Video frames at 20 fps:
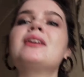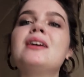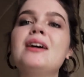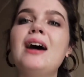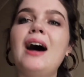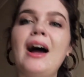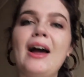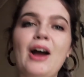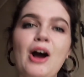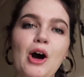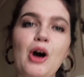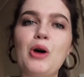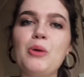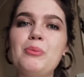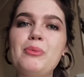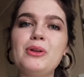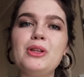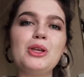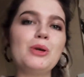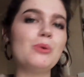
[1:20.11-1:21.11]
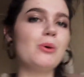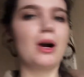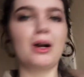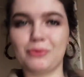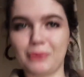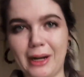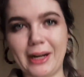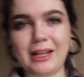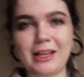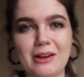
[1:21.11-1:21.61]
I hope you are
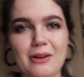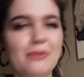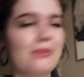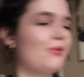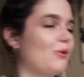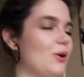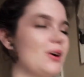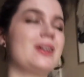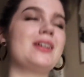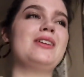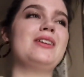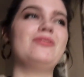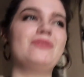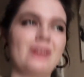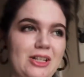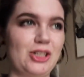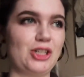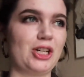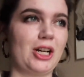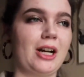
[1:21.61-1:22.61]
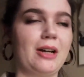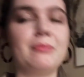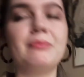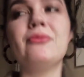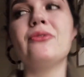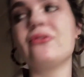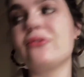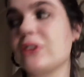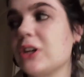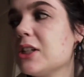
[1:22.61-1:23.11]
ready for an adventure.
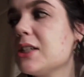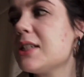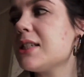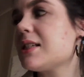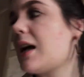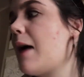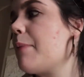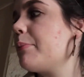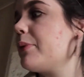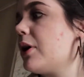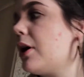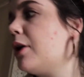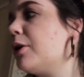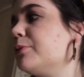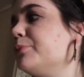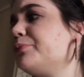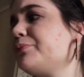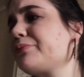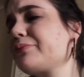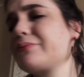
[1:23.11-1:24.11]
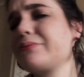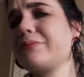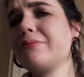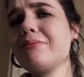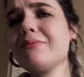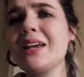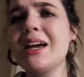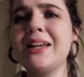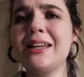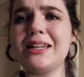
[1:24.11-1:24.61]
First stop though,
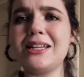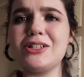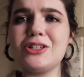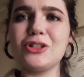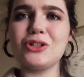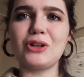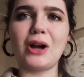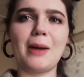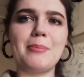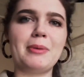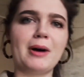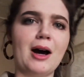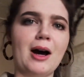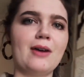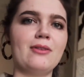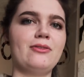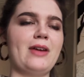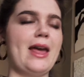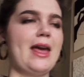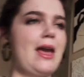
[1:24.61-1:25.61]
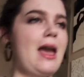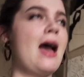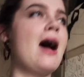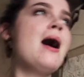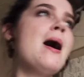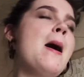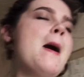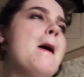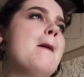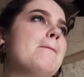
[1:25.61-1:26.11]
I need to drop off a
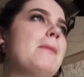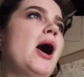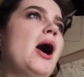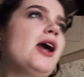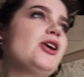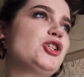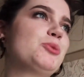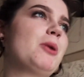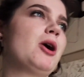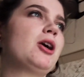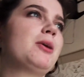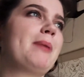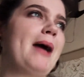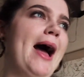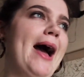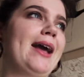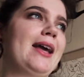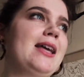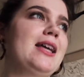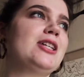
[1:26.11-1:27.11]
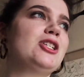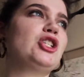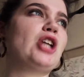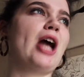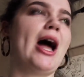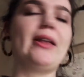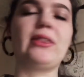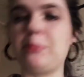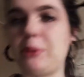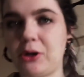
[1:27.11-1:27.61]
Poshmark package
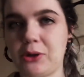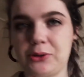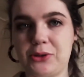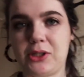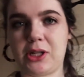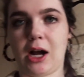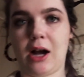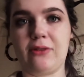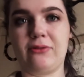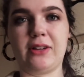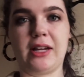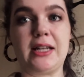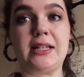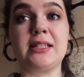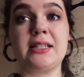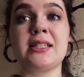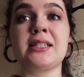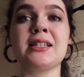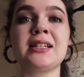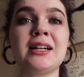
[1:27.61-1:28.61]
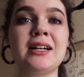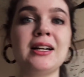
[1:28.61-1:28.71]
at the post office.